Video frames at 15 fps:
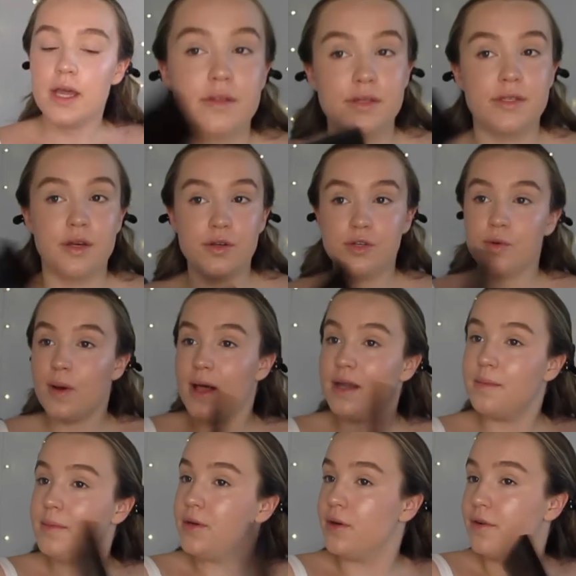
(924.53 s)
The social
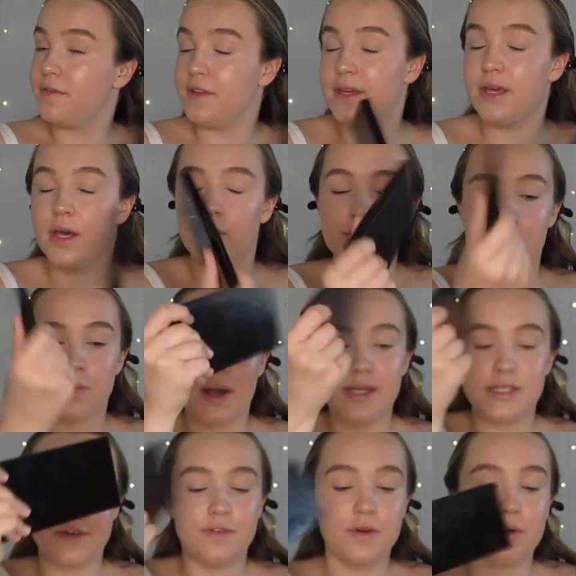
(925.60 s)
element of the year was
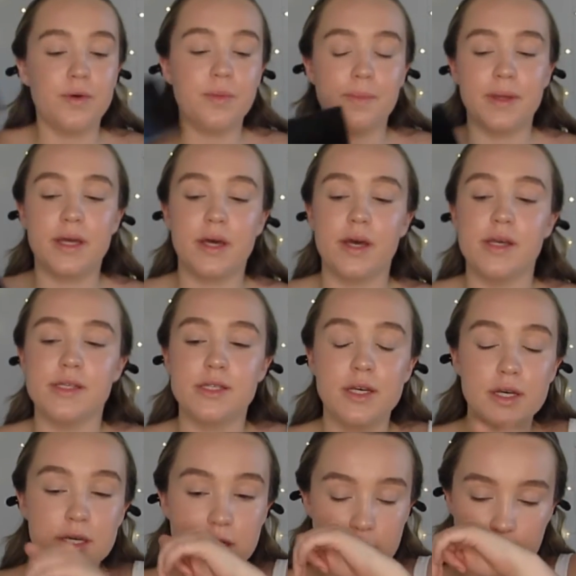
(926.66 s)
quite difficult because
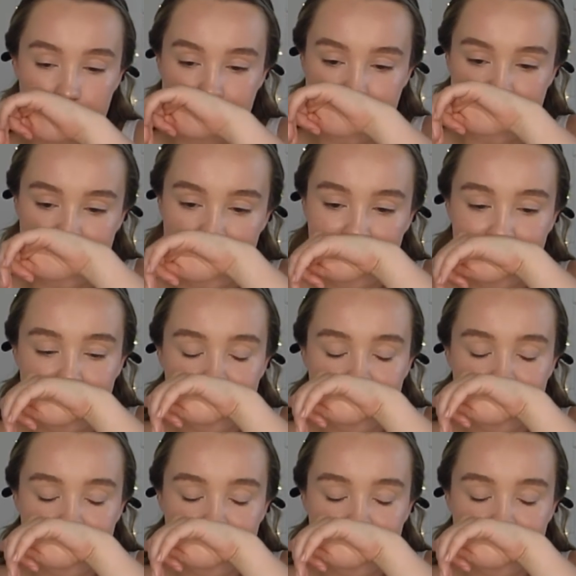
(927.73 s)
obviously